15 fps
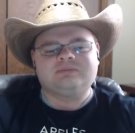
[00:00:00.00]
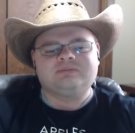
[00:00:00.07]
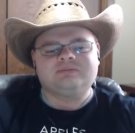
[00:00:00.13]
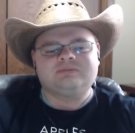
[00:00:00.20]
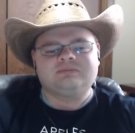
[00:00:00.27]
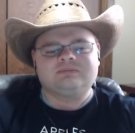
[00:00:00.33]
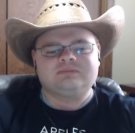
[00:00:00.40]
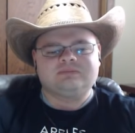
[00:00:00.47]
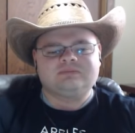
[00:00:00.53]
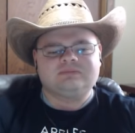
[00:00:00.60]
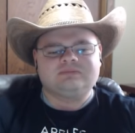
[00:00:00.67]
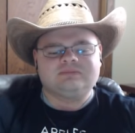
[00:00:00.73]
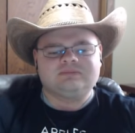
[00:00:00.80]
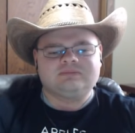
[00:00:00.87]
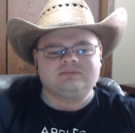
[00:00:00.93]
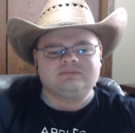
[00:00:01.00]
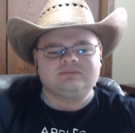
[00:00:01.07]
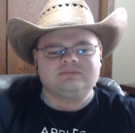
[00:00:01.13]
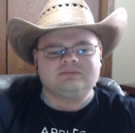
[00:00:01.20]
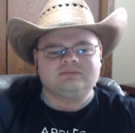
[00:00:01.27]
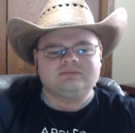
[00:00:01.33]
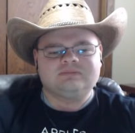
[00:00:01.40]

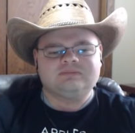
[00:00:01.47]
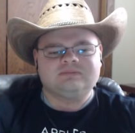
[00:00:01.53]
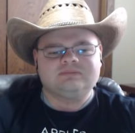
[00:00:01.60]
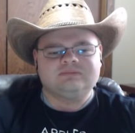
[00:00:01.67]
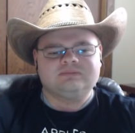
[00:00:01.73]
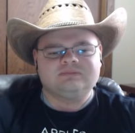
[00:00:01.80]
(silence)